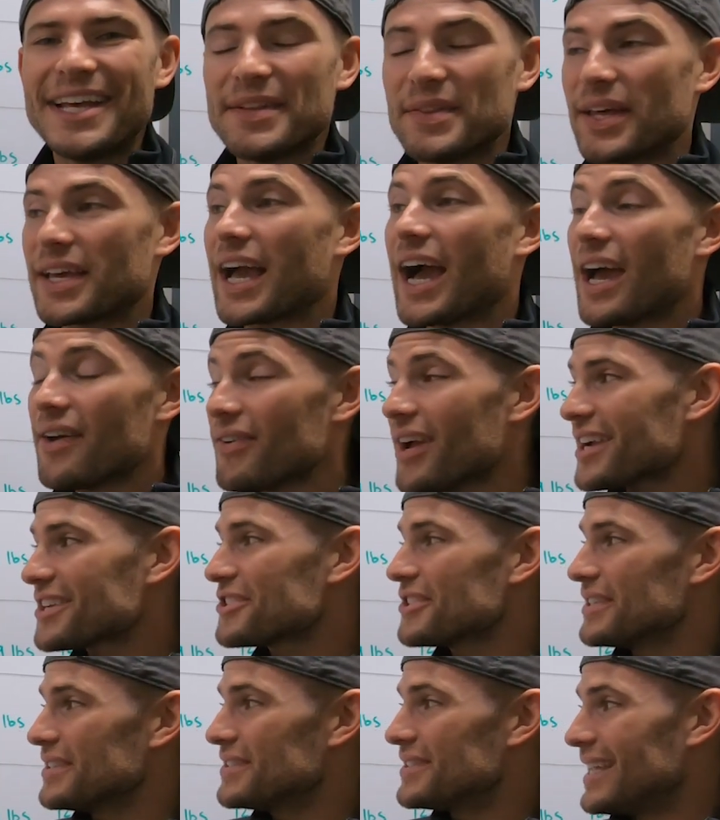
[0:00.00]
Like, I've
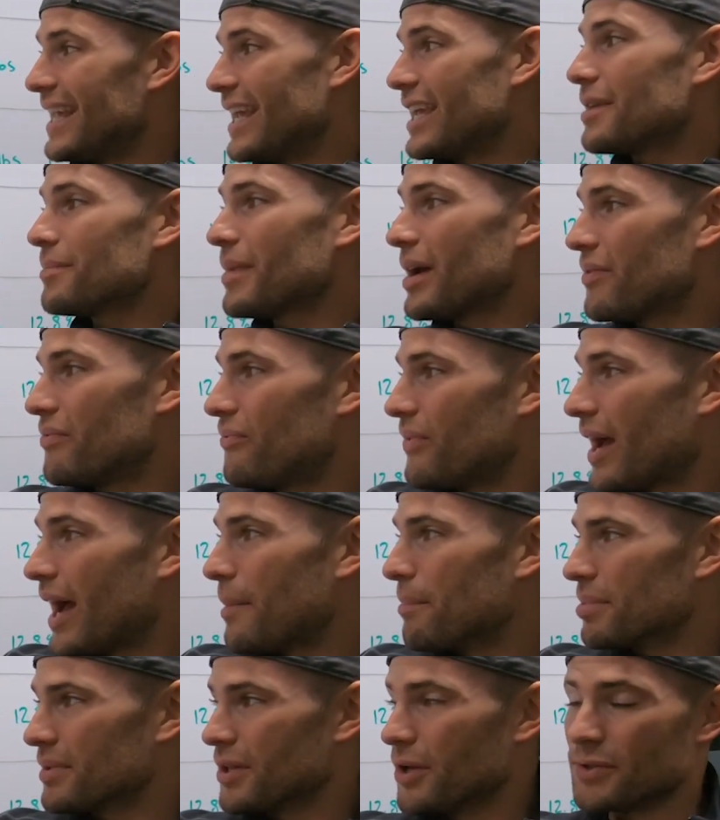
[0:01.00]
actually taken my
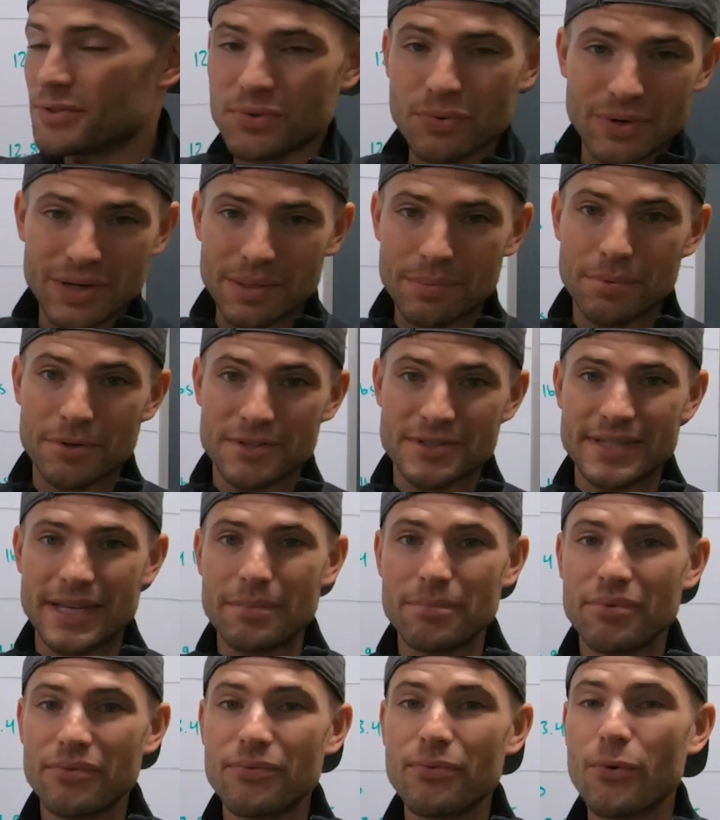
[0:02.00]
fat below
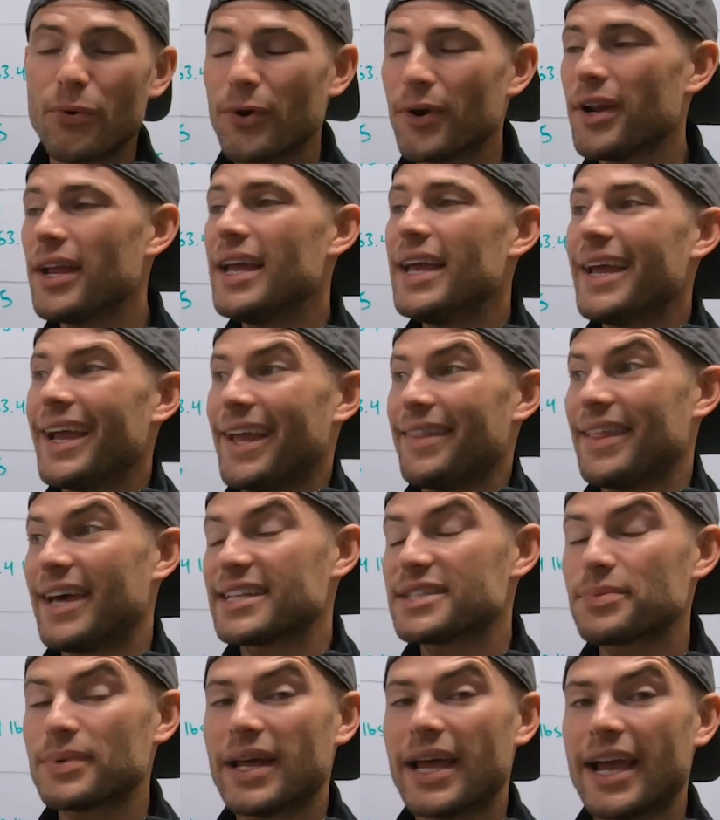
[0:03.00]
20% before, and
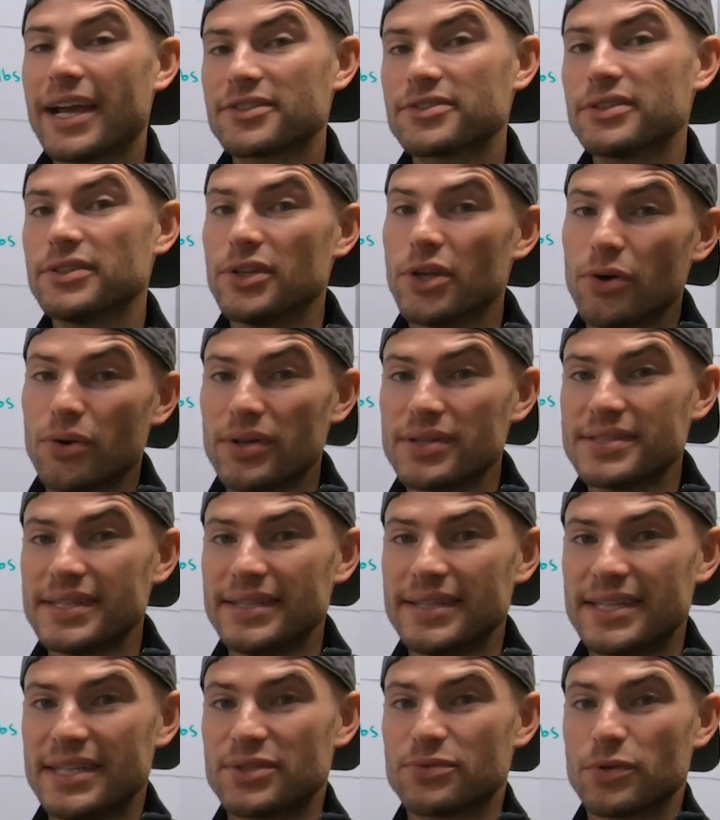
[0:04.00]
that's when I actually notice
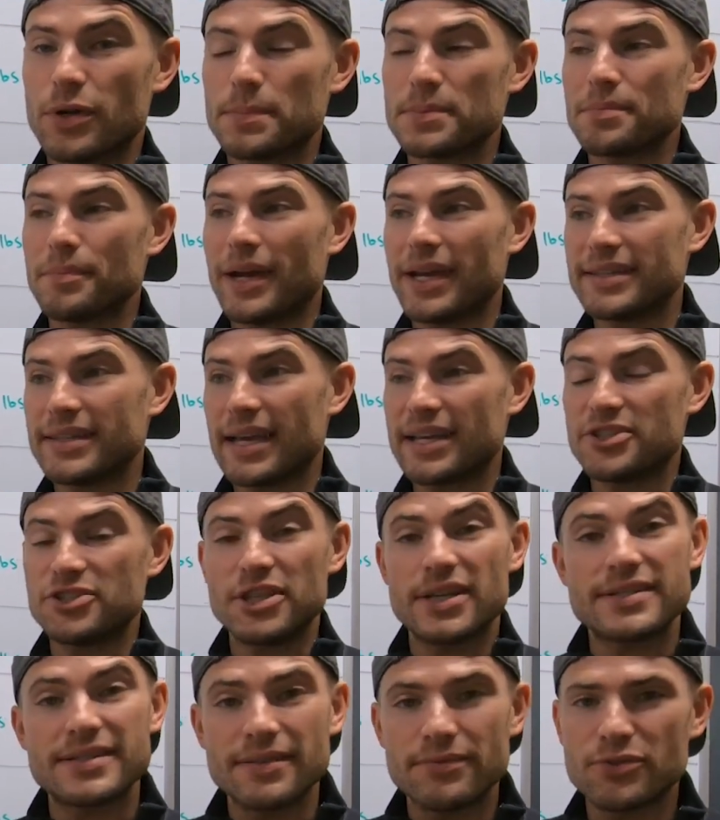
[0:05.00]
it disrupts my
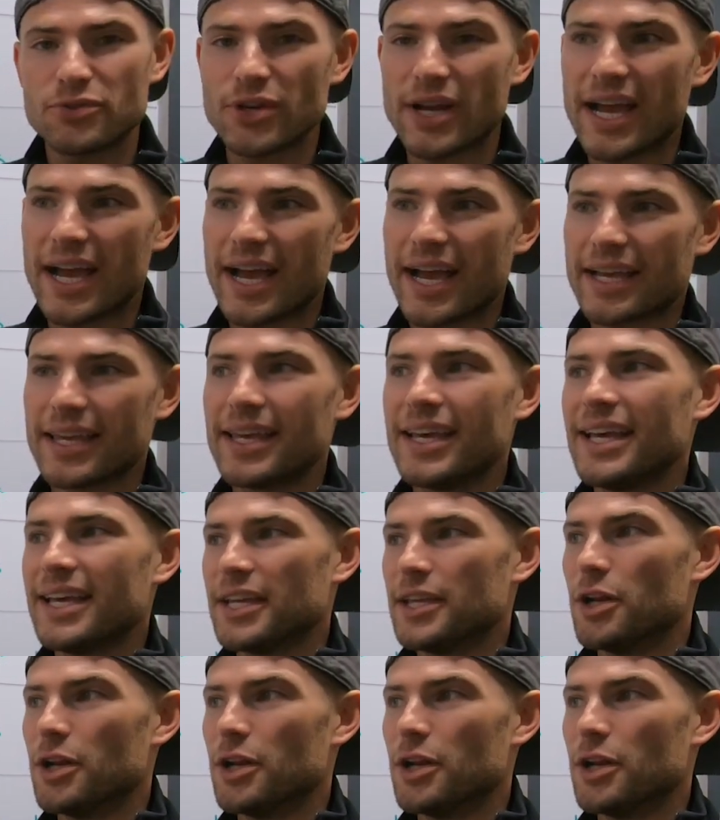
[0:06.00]
digestive tract.